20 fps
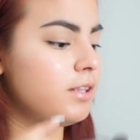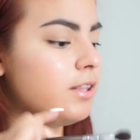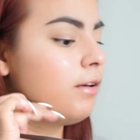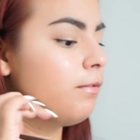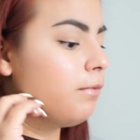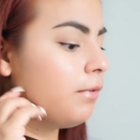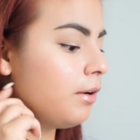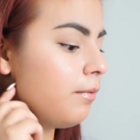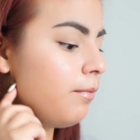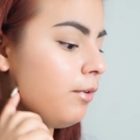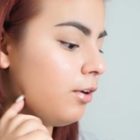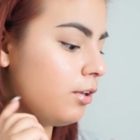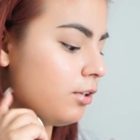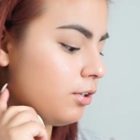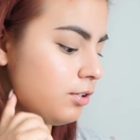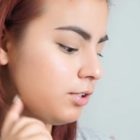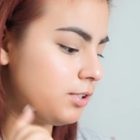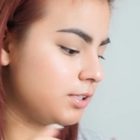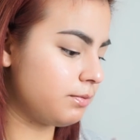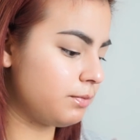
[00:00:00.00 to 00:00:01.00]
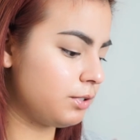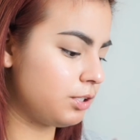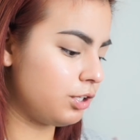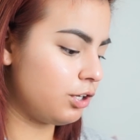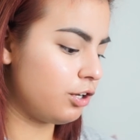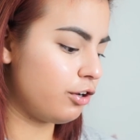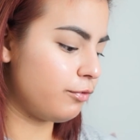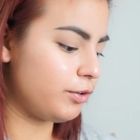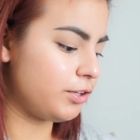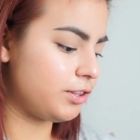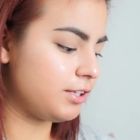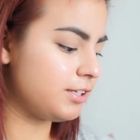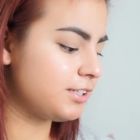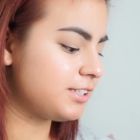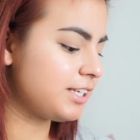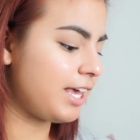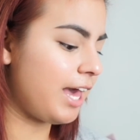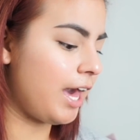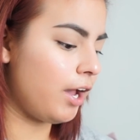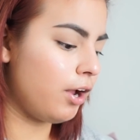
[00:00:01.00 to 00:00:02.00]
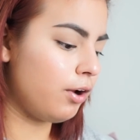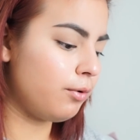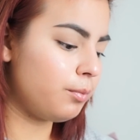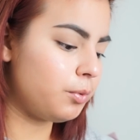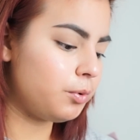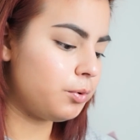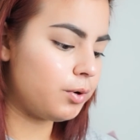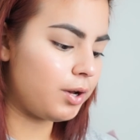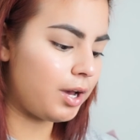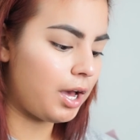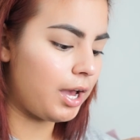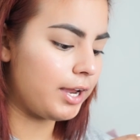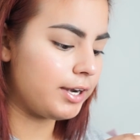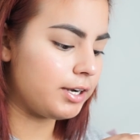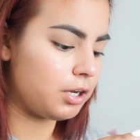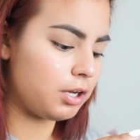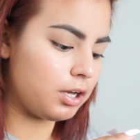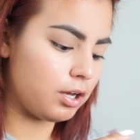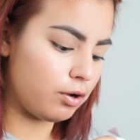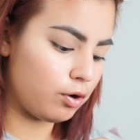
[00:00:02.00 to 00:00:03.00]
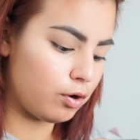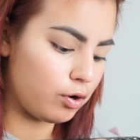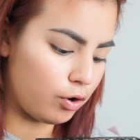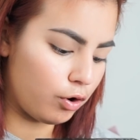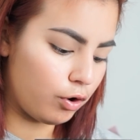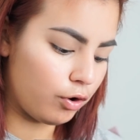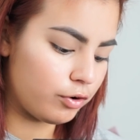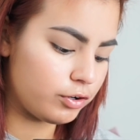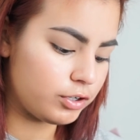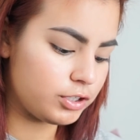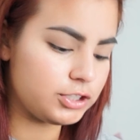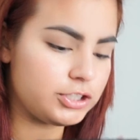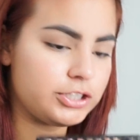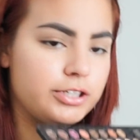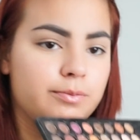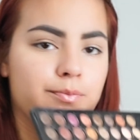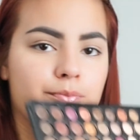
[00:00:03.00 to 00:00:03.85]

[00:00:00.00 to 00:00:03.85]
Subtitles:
then what I'm going to do is I'm going to go with this caramel kind of orangey